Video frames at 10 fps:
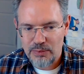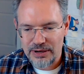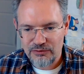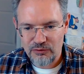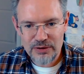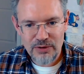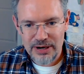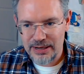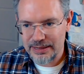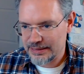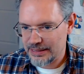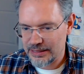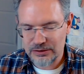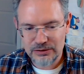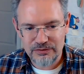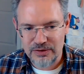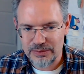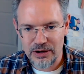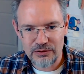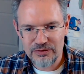But if we want to heal from
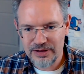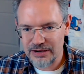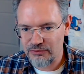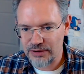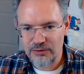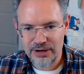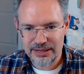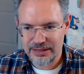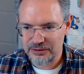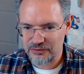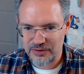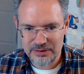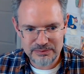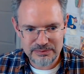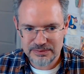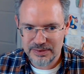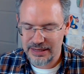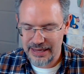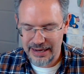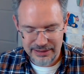COVID, if we want to heal from
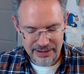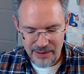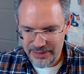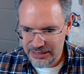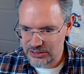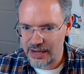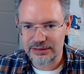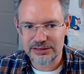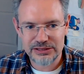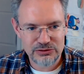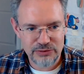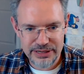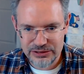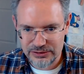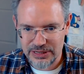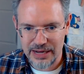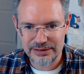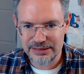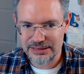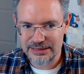economic challenges, racial
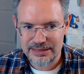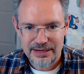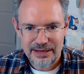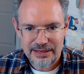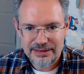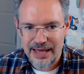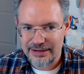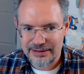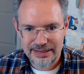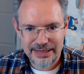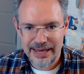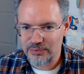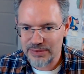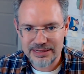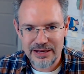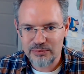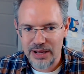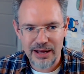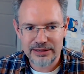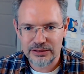challenges, that can't be done behind